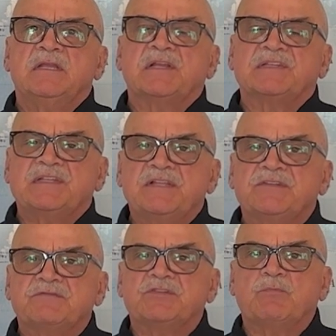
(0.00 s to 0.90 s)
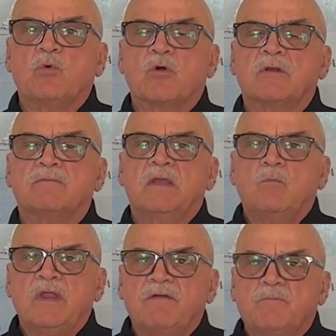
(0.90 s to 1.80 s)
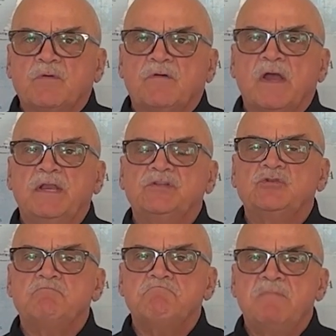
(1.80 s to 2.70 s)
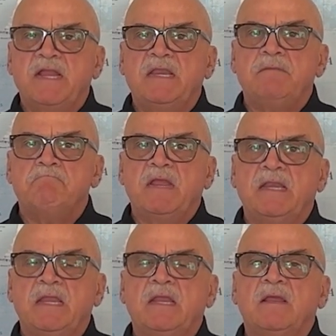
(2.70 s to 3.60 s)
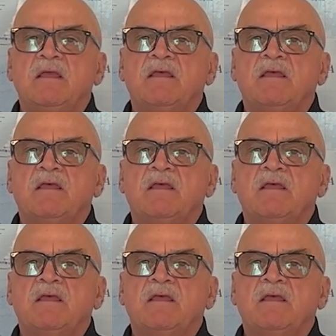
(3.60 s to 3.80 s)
extensive support that we have provided to many, many